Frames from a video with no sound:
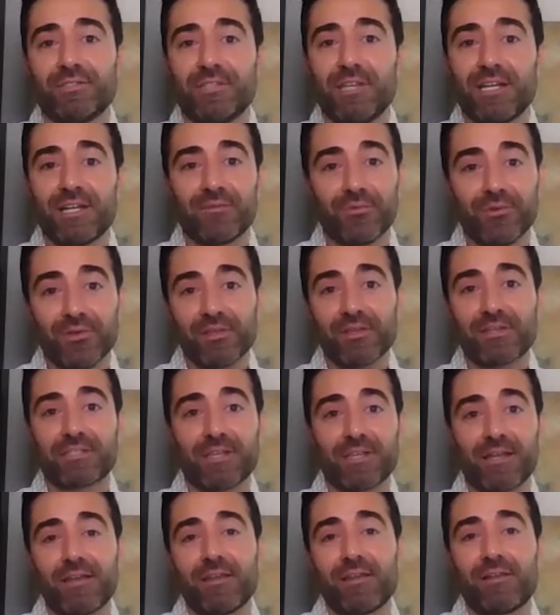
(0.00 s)
Jen, I'm really
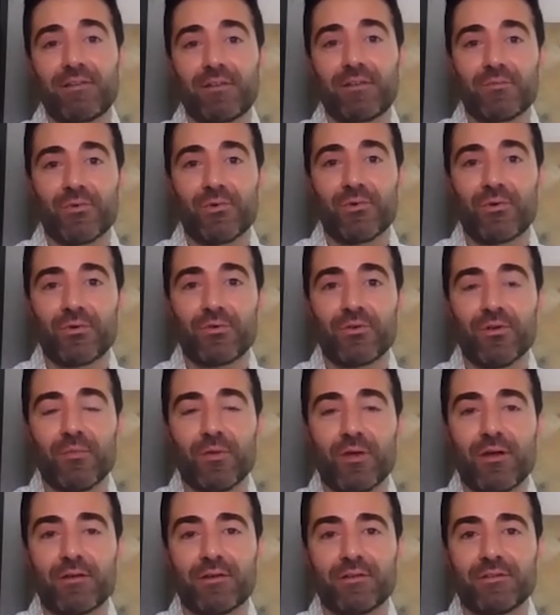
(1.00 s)
excited to hearing more
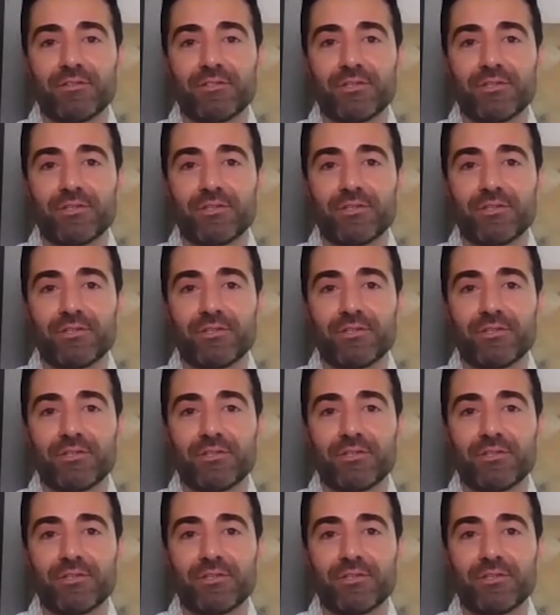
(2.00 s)
about your